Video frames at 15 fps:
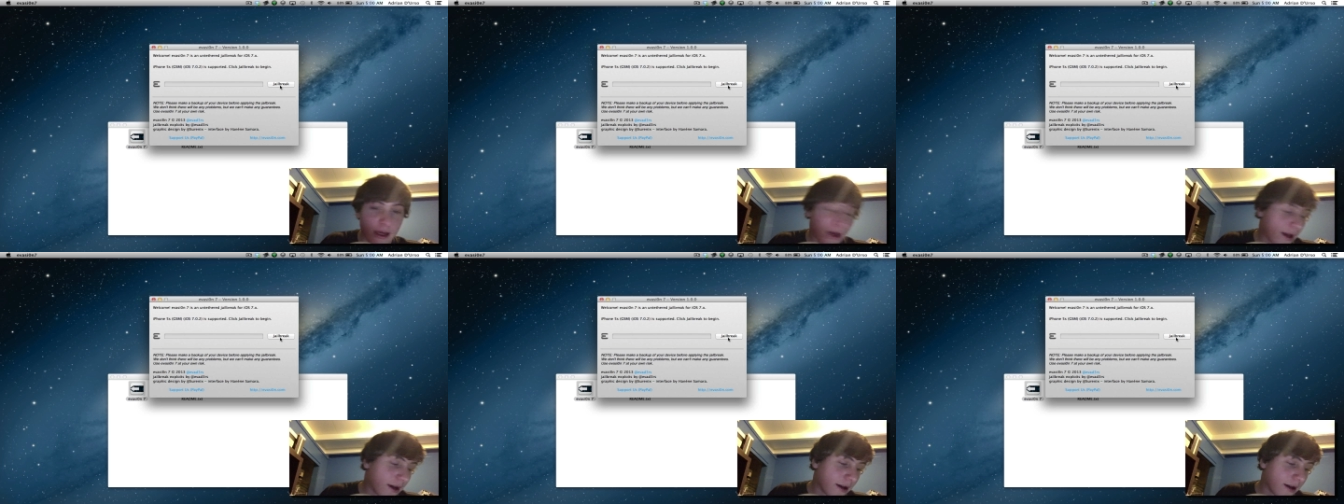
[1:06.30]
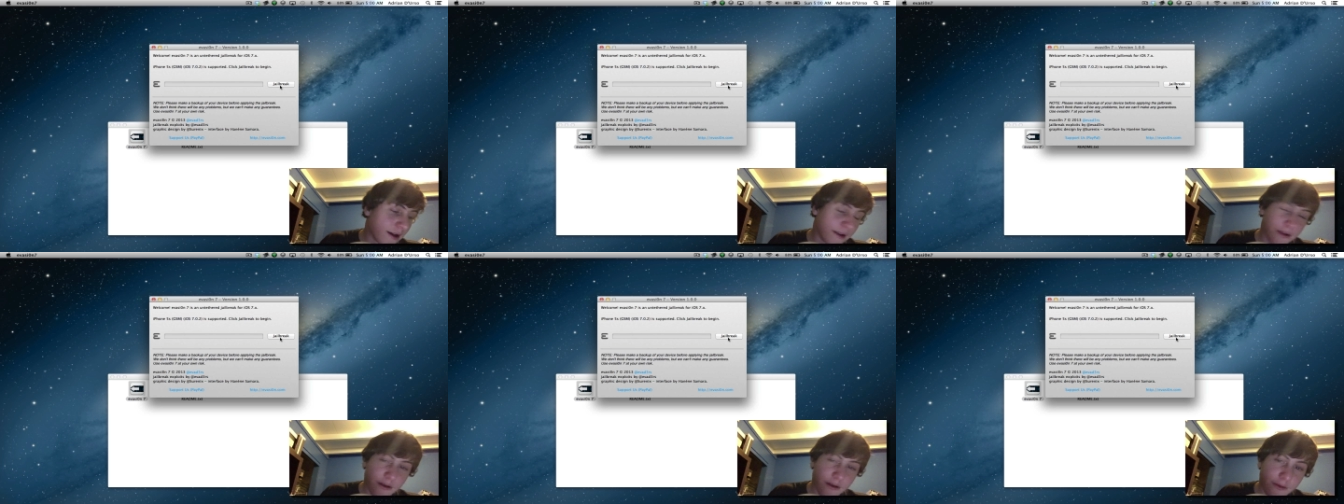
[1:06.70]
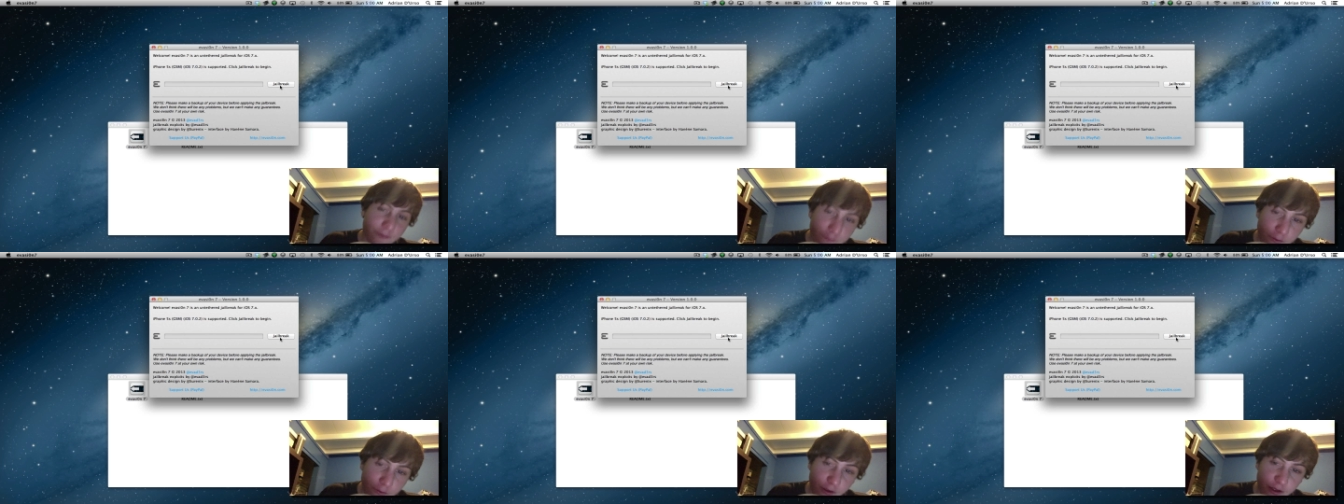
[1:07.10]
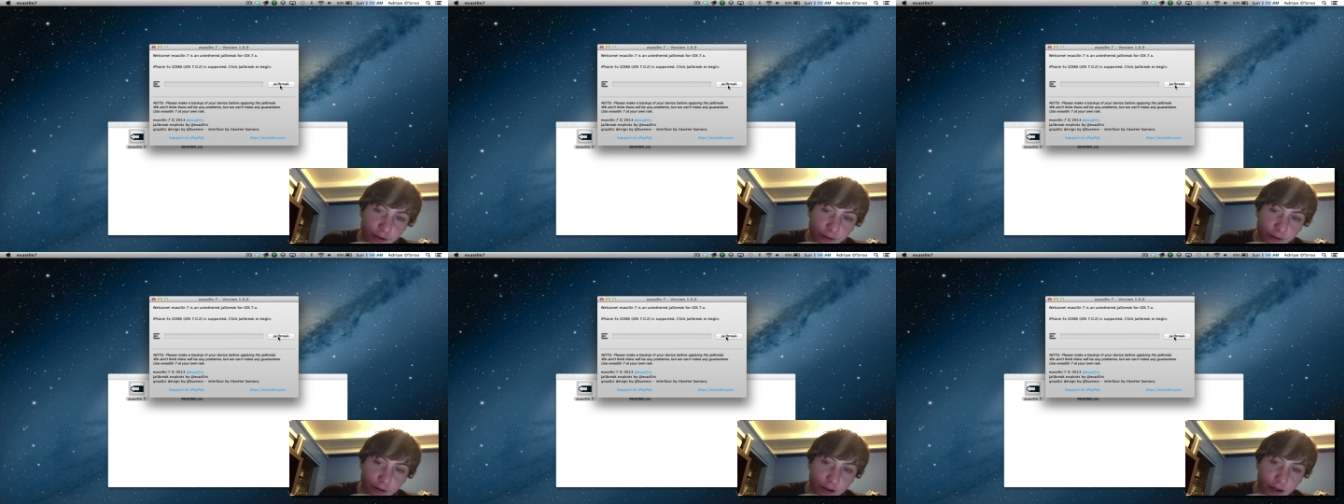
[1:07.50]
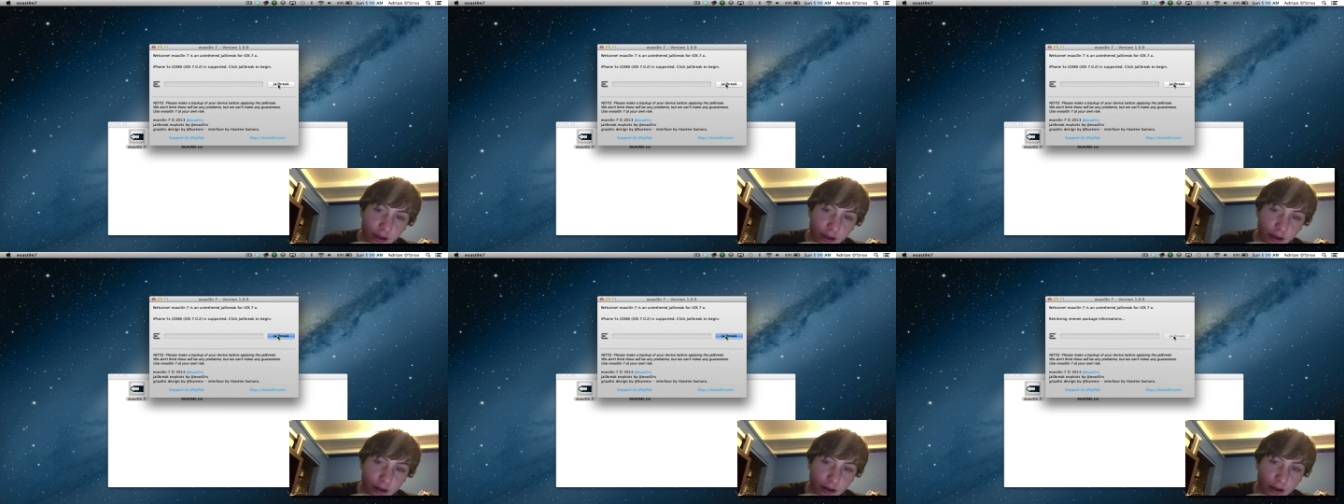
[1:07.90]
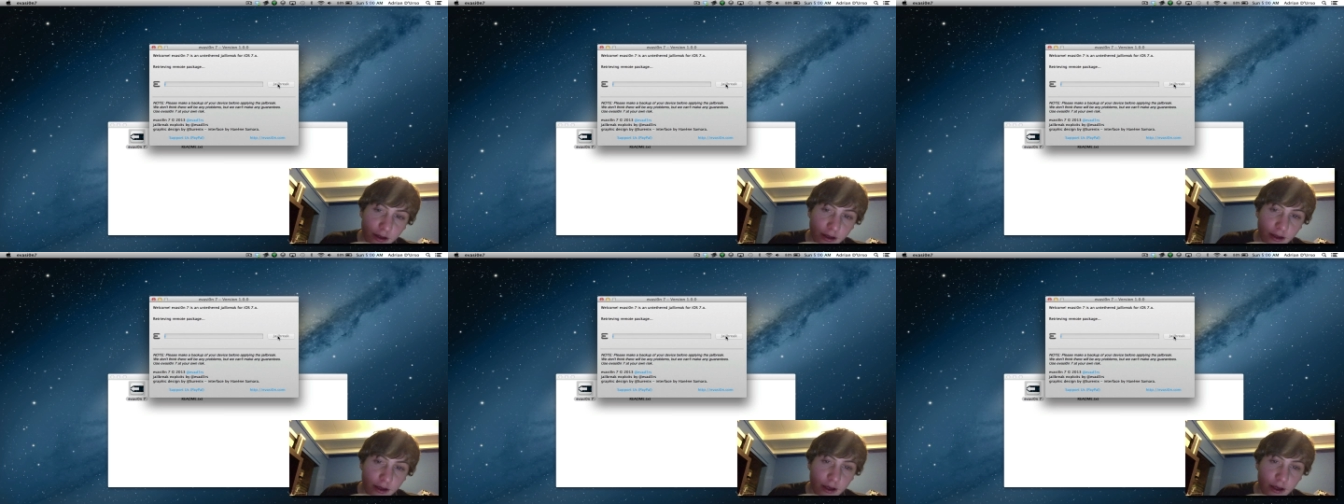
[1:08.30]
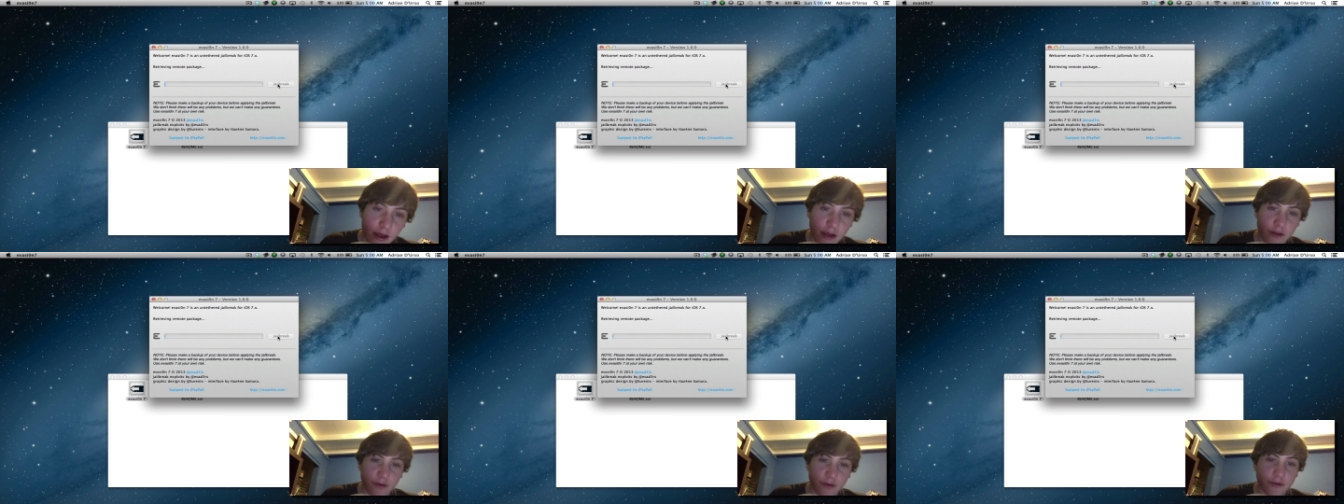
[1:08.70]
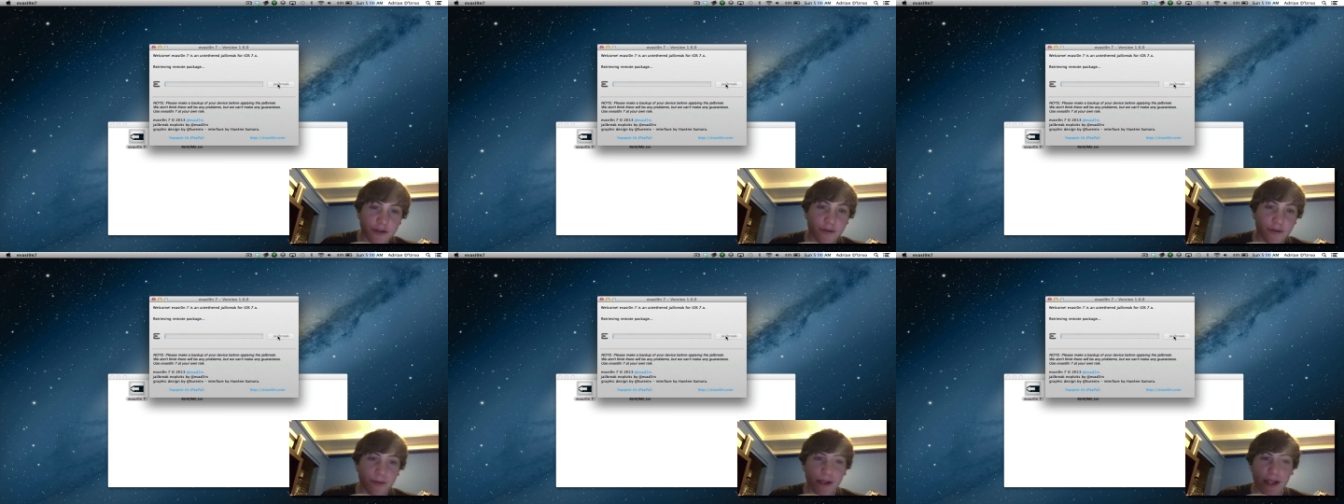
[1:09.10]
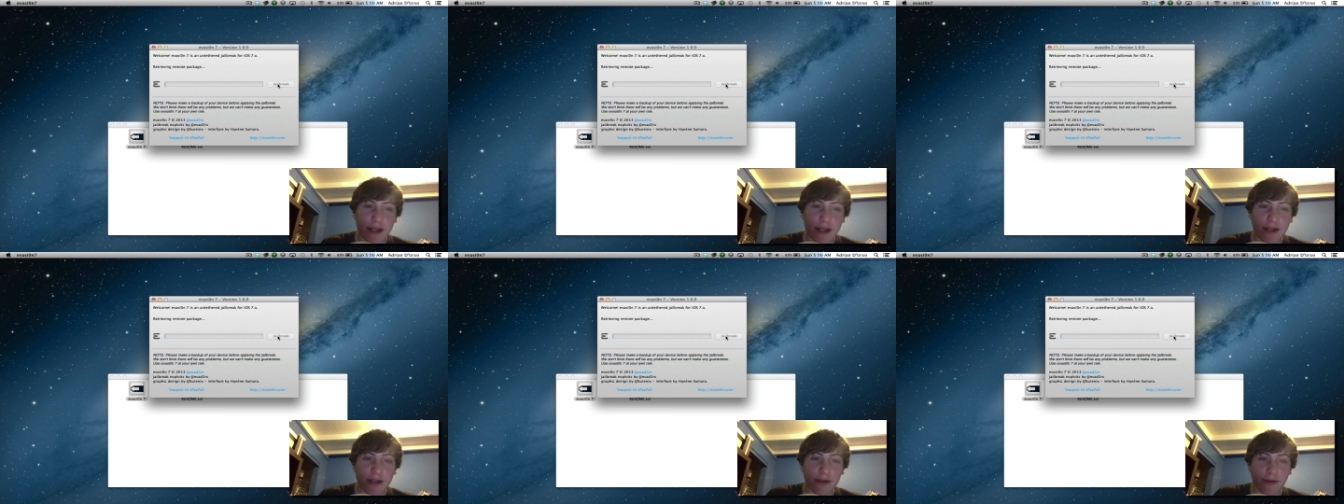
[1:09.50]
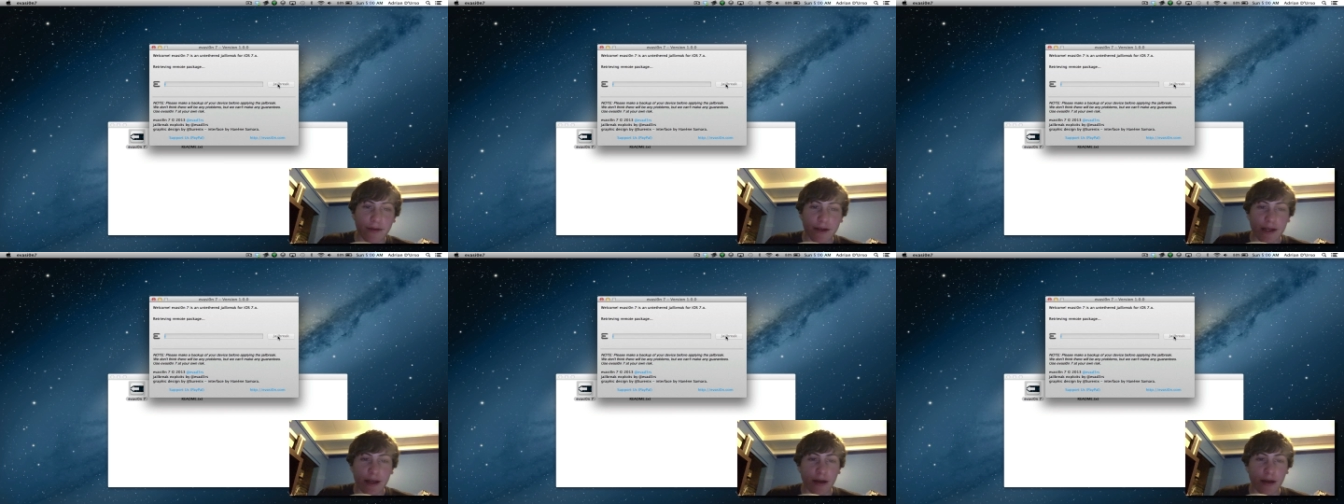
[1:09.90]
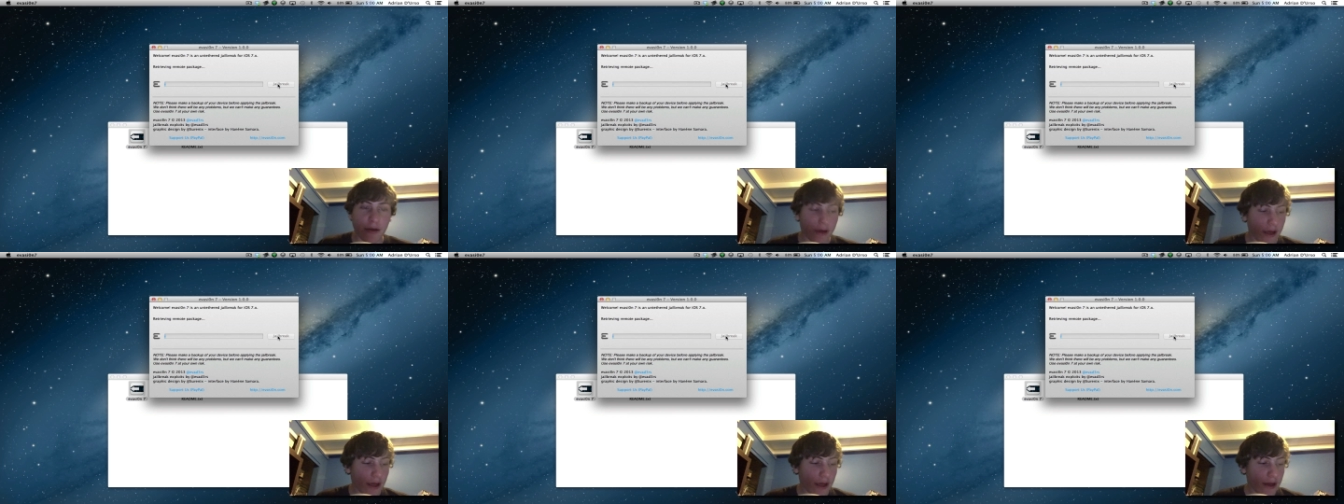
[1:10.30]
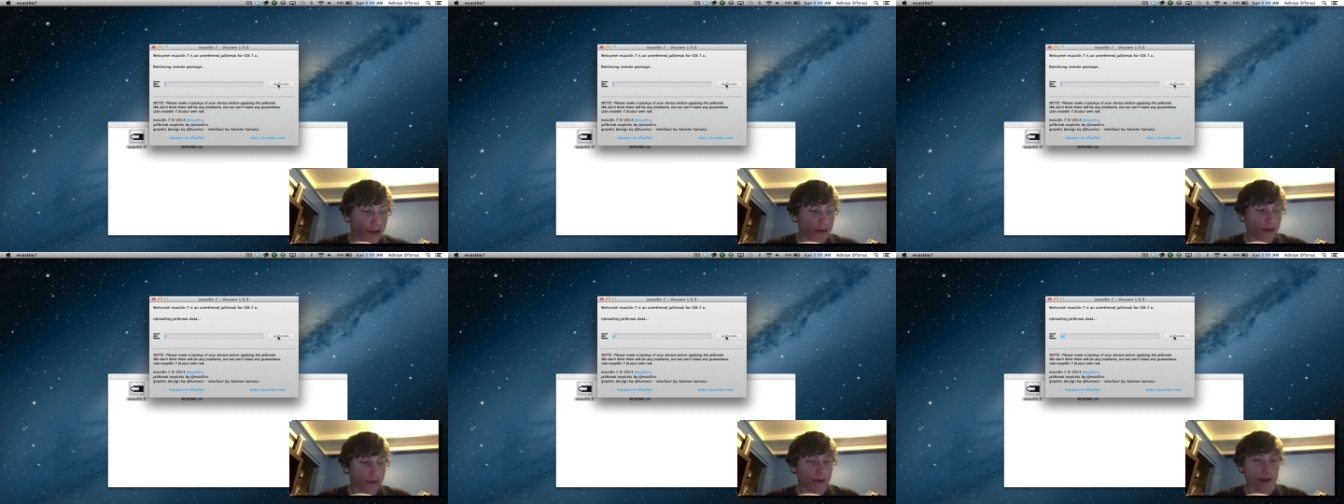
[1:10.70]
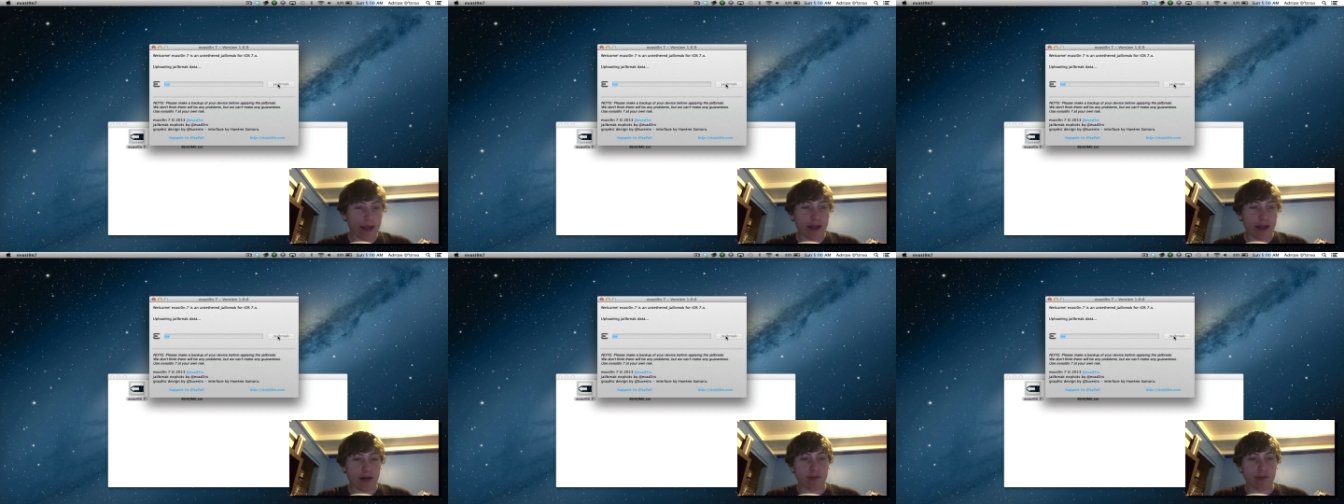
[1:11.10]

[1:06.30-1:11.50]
uh, done for you. So we're just gonna be hitting that right now. And I'll be